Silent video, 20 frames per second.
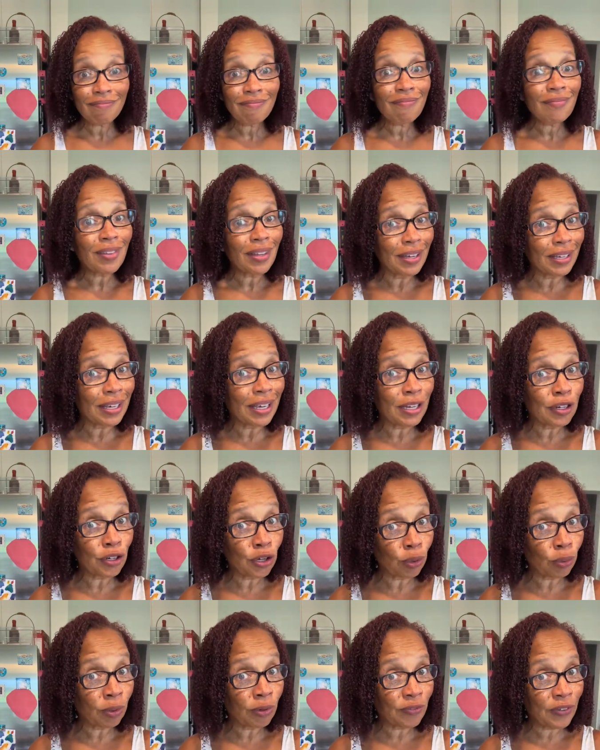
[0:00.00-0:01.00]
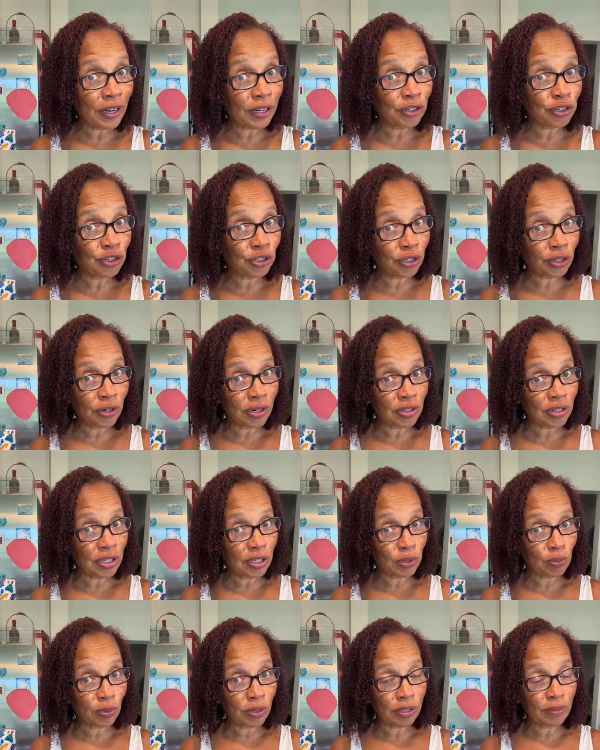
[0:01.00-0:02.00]
Again, no refined sugar in
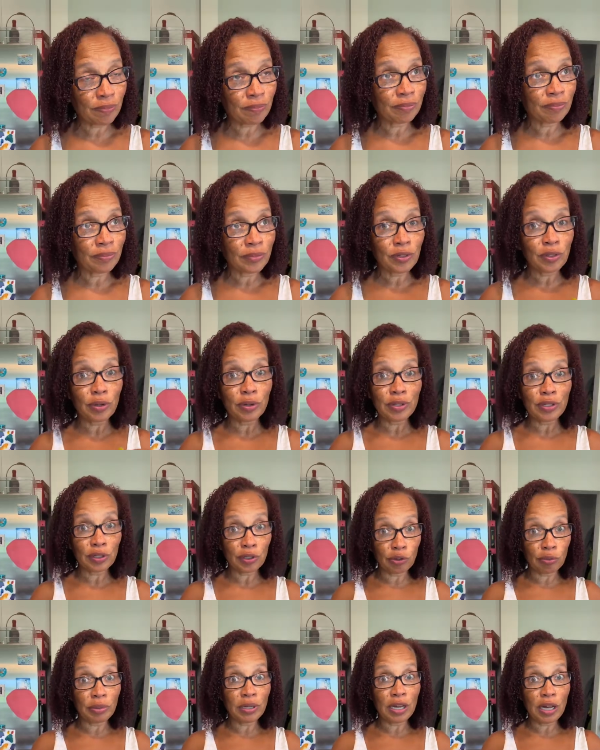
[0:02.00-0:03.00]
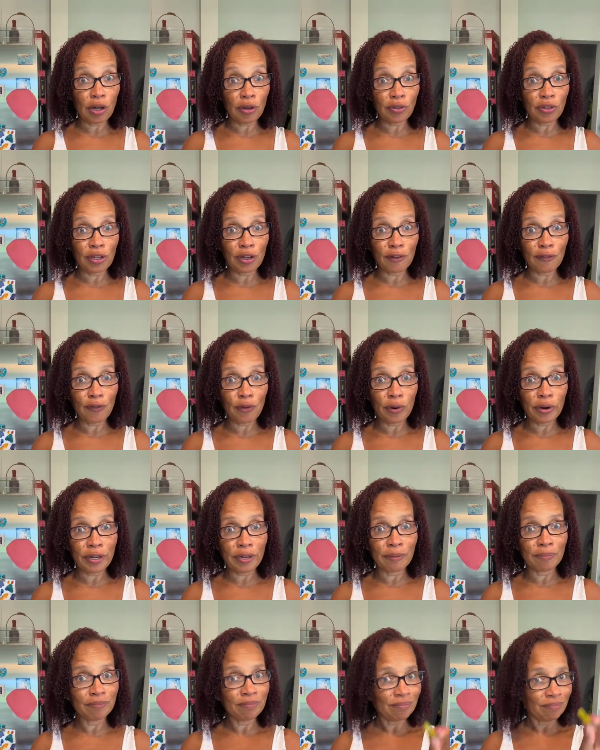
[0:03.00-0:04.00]
this one, so it's a little bit healthier for you
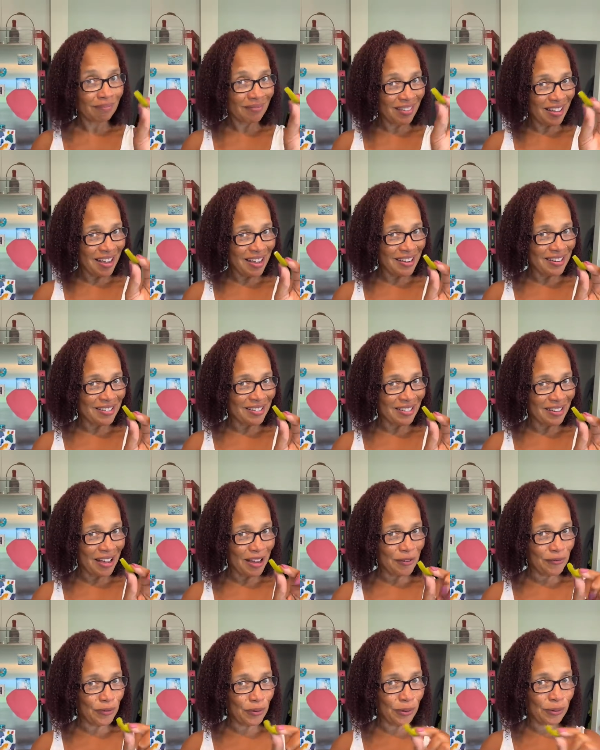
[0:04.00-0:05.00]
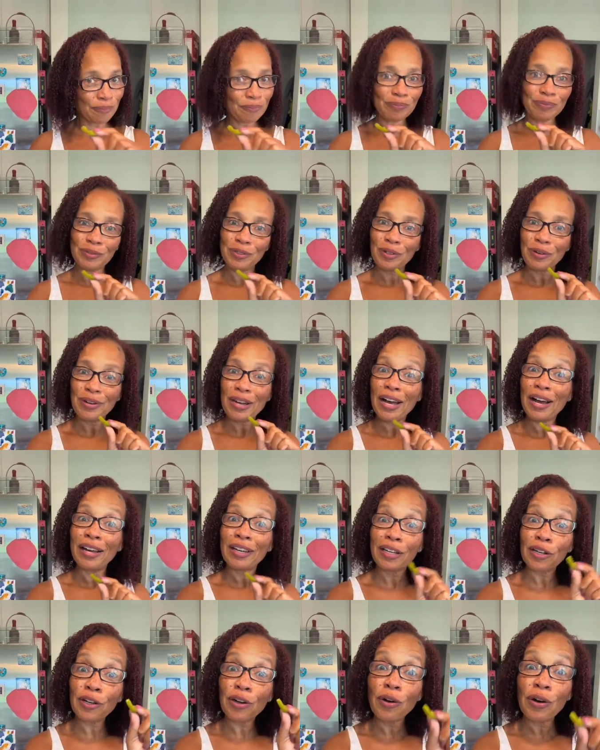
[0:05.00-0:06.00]
and delightful. So now I
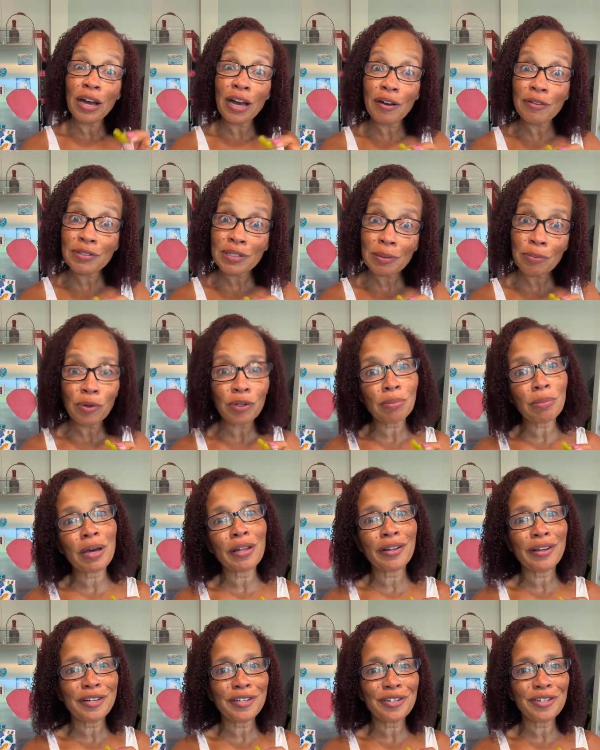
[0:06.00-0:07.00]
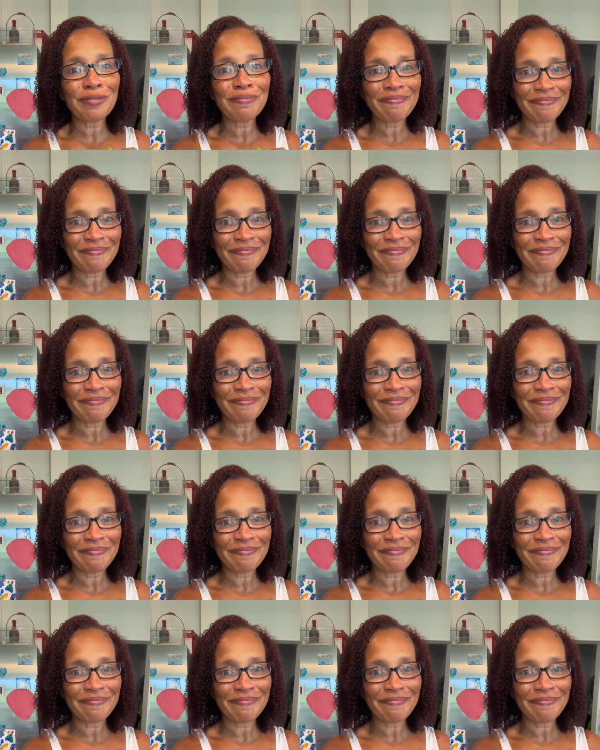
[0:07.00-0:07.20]
can go have some with my lunch.